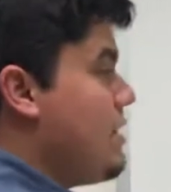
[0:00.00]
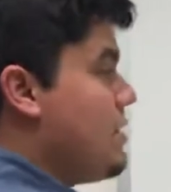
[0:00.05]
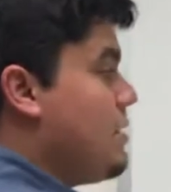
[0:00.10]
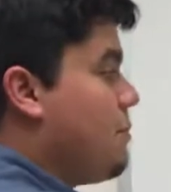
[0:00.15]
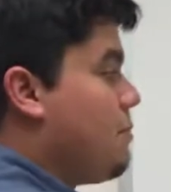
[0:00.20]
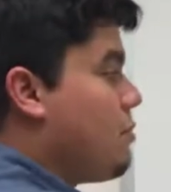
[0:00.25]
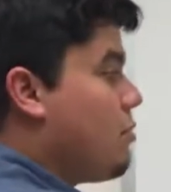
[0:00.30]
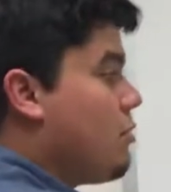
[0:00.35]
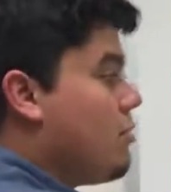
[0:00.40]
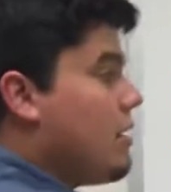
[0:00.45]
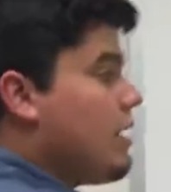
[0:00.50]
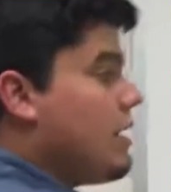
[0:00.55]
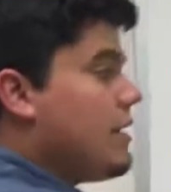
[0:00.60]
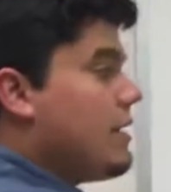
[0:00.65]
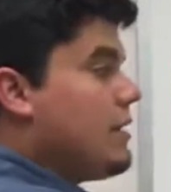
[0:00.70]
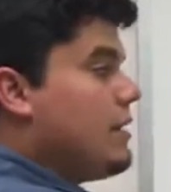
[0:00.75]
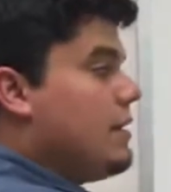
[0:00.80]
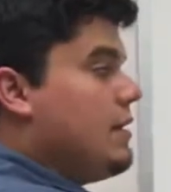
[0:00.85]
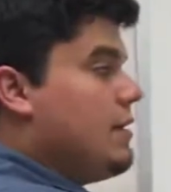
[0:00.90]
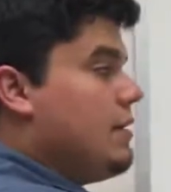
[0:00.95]
The
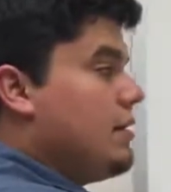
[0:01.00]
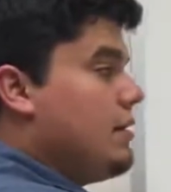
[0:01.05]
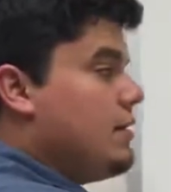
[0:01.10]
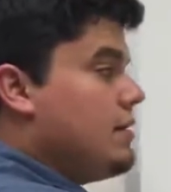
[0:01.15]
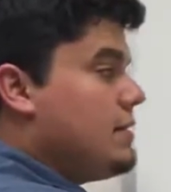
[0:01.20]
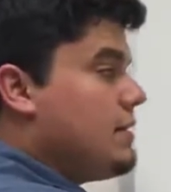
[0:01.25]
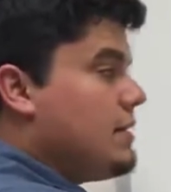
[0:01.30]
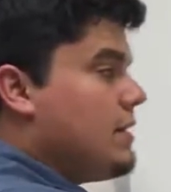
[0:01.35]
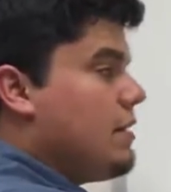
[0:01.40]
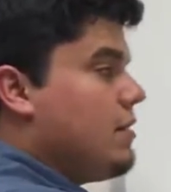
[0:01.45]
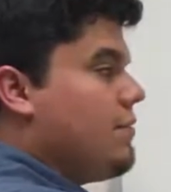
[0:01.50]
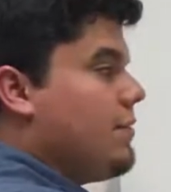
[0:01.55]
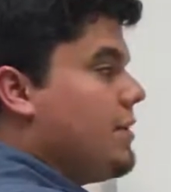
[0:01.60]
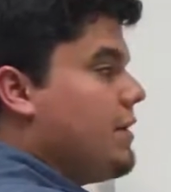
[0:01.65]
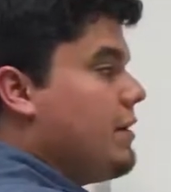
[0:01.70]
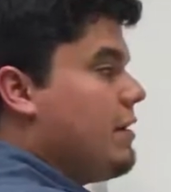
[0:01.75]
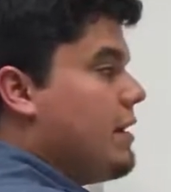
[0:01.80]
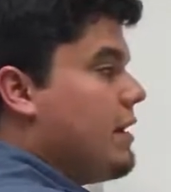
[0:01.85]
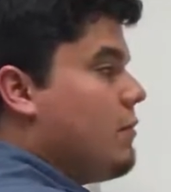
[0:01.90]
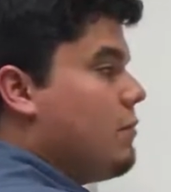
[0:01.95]
parotid
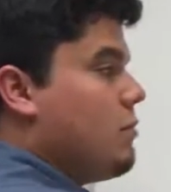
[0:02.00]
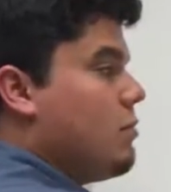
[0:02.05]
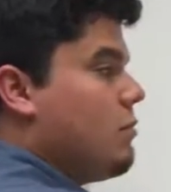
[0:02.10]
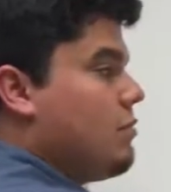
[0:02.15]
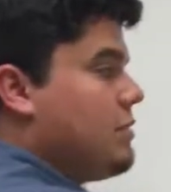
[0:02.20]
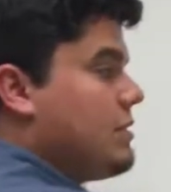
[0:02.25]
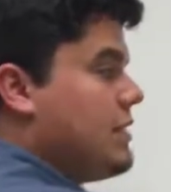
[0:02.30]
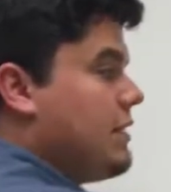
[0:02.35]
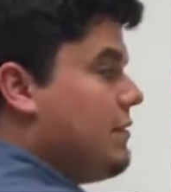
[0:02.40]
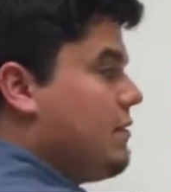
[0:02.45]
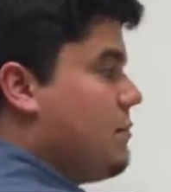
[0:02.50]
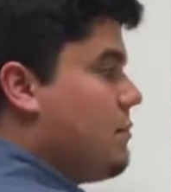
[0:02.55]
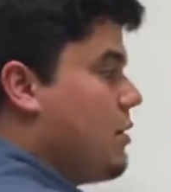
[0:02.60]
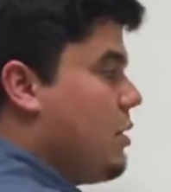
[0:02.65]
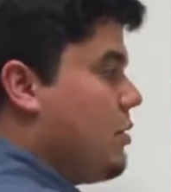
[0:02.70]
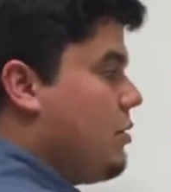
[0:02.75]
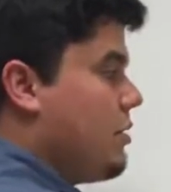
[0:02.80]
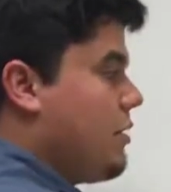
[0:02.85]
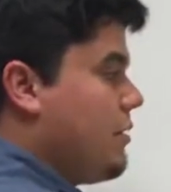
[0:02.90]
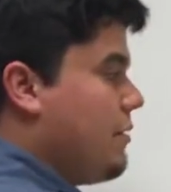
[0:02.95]
salivary gland will receive the
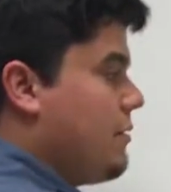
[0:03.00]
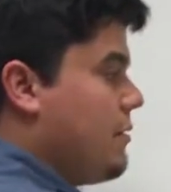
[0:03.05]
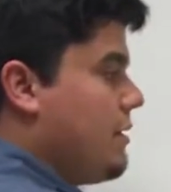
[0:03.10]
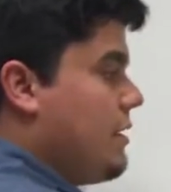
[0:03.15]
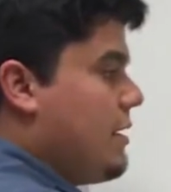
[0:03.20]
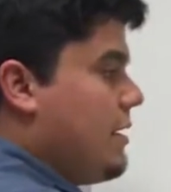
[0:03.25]
motor,